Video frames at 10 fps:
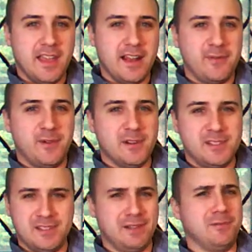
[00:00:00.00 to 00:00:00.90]
And at
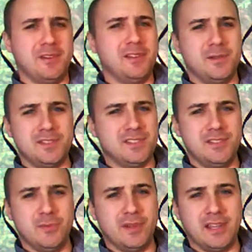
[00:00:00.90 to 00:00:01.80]
first he's like, what are you
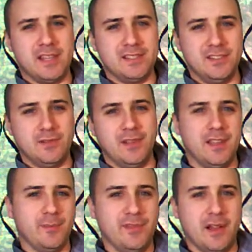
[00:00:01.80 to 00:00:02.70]
stupid kids
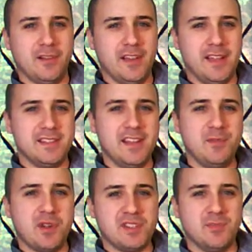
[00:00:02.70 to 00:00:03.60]
doing, knuckleheads? And
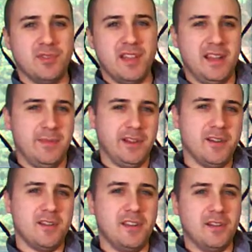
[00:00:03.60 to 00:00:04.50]
he'd watch us play and he'd be like,